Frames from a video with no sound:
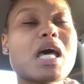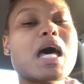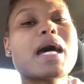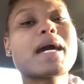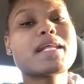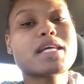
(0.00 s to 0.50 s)

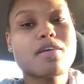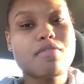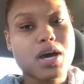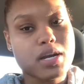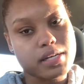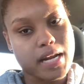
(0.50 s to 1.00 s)
gotta get
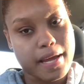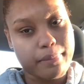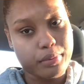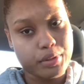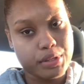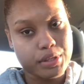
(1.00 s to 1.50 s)
Ivana
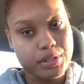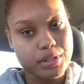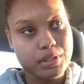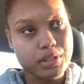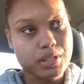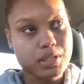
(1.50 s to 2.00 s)

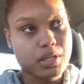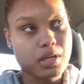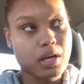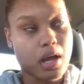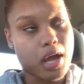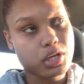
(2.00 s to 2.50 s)
diapers,
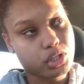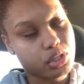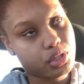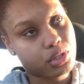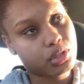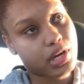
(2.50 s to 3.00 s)
Asher